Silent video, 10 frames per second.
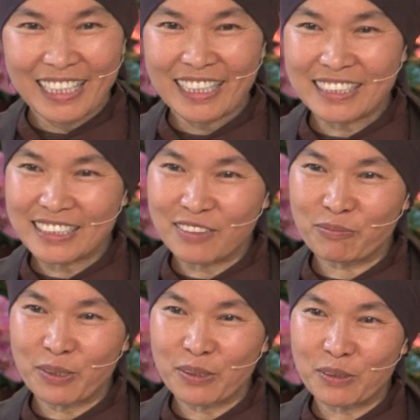They're
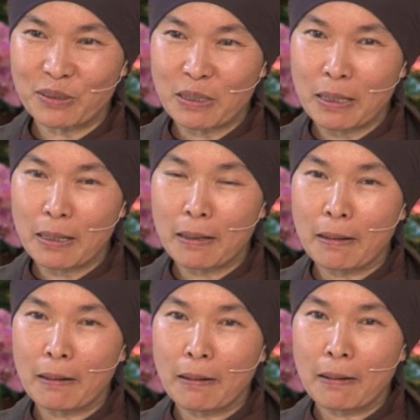simple,
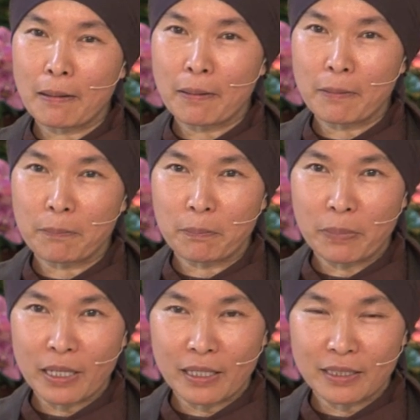
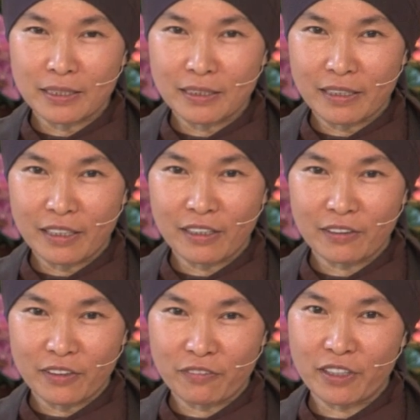but they
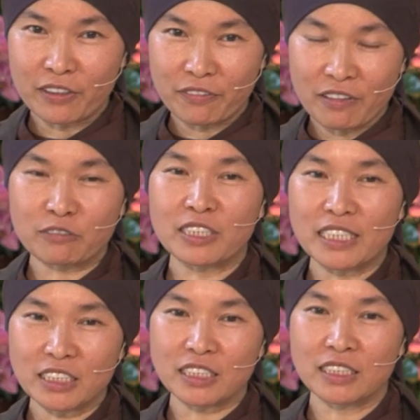are the very
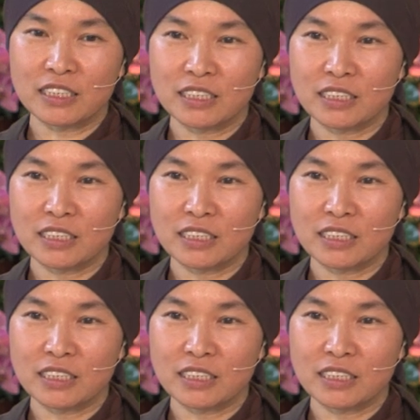foundation